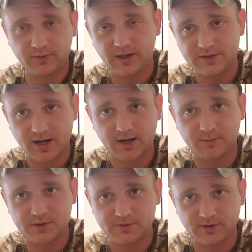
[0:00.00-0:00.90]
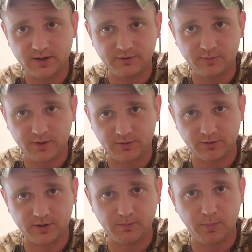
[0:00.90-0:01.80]
Each ham usually gives me
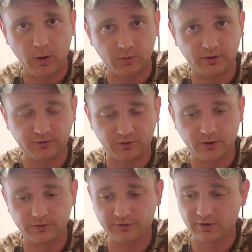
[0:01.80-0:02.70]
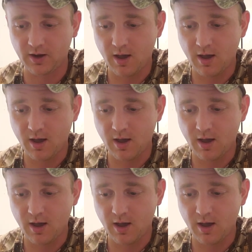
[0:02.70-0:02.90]
3 boneless roasts.